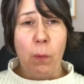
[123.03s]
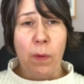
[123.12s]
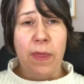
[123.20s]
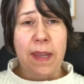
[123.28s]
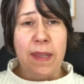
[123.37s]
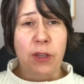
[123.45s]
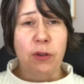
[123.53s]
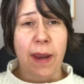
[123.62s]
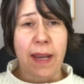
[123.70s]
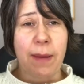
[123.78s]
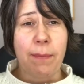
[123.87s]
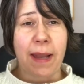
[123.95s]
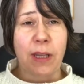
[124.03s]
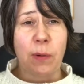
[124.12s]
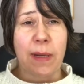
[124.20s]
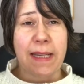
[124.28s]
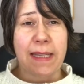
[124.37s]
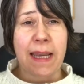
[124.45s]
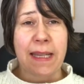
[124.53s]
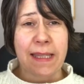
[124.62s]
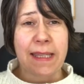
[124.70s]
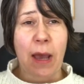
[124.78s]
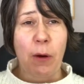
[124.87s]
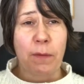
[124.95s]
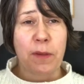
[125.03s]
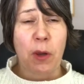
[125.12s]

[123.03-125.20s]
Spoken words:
within the training manual itself.